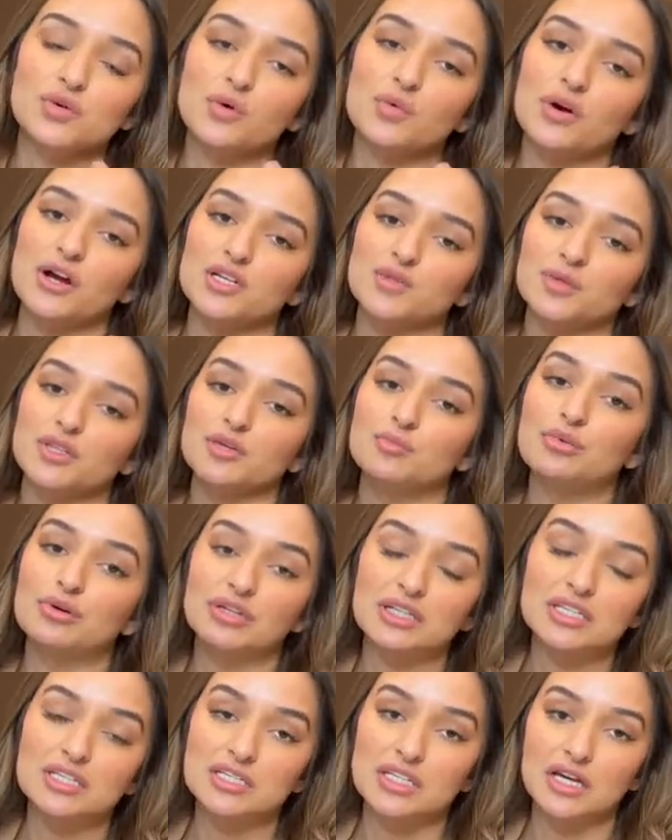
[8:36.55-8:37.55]
Whereas with the
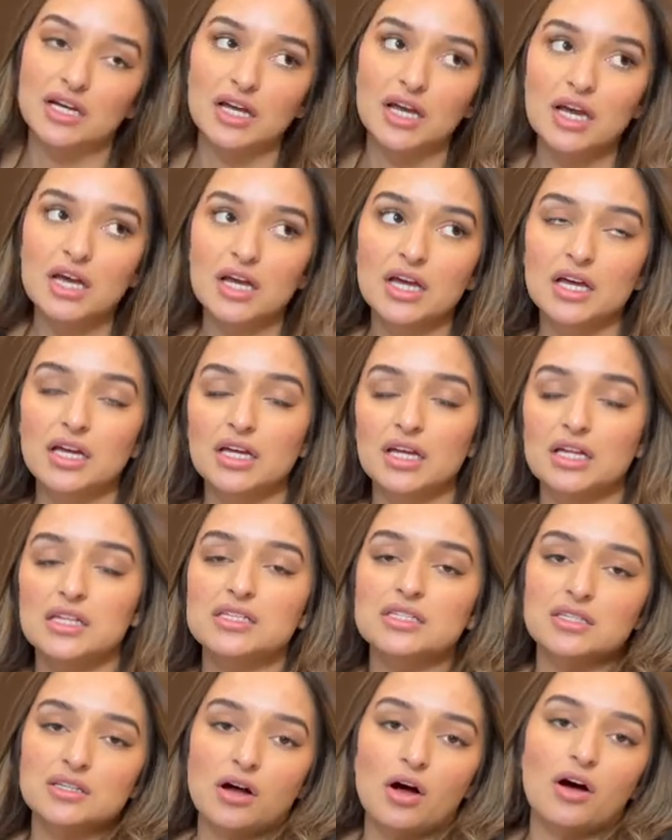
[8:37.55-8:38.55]
bully stick,
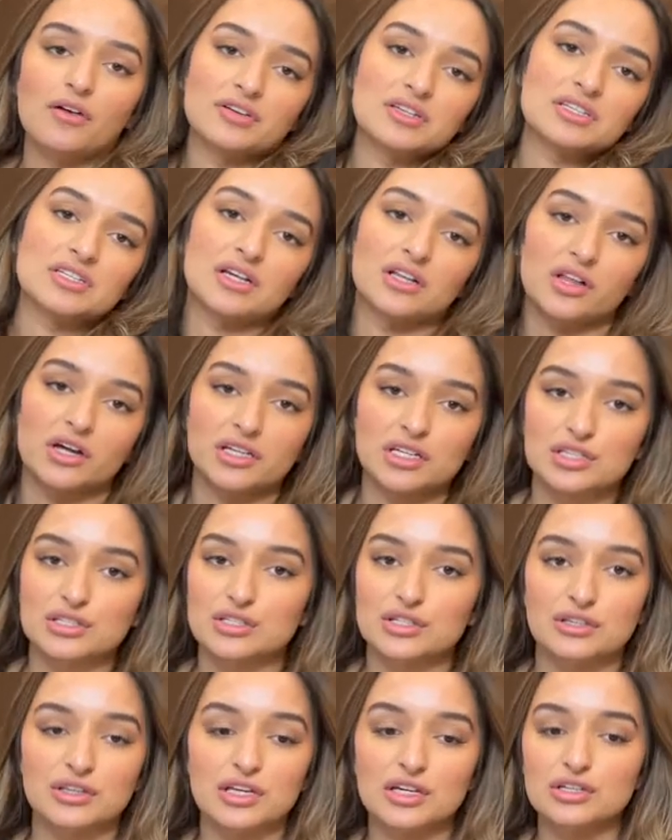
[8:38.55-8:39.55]
it's obviously a lot
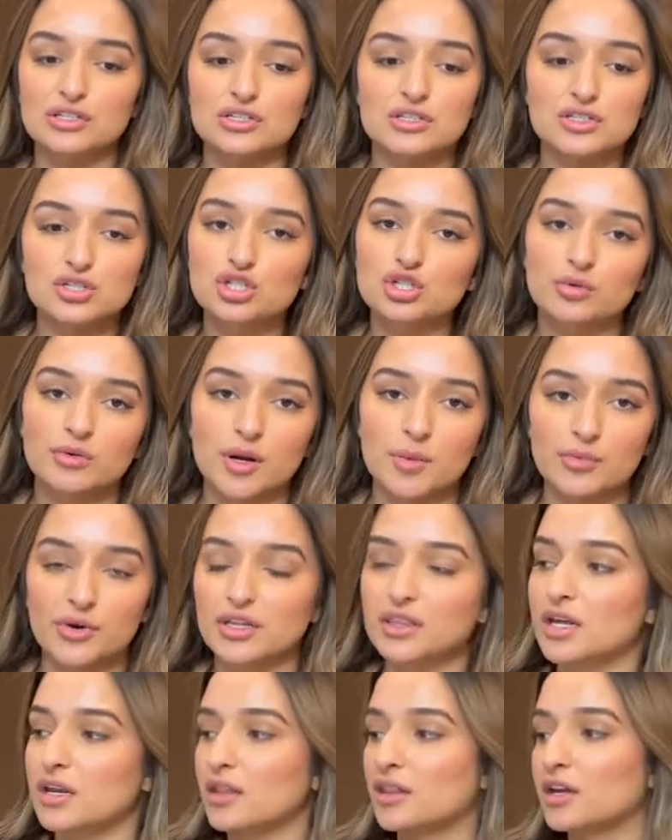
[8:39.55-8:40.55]
easier. They can just chew it up right
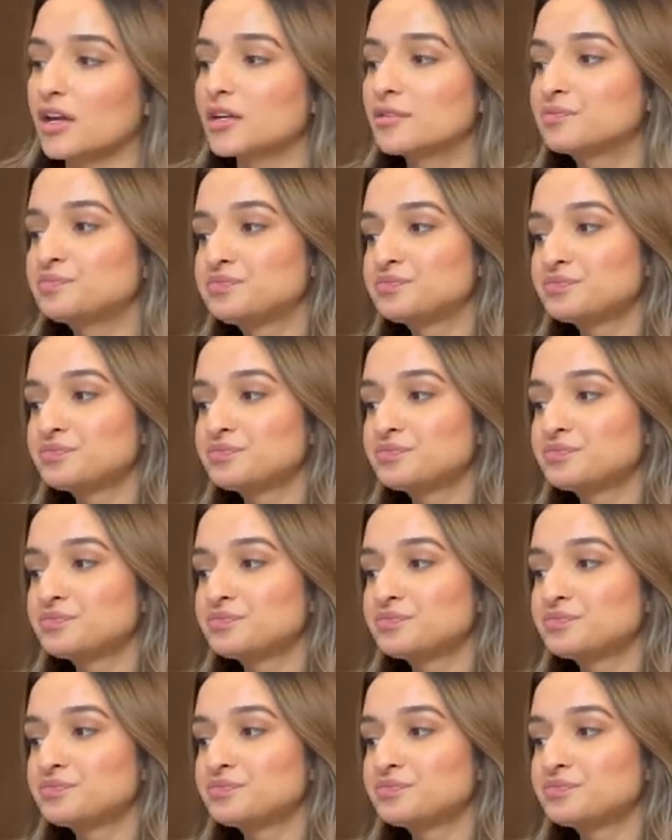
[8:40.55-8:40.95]
then and there.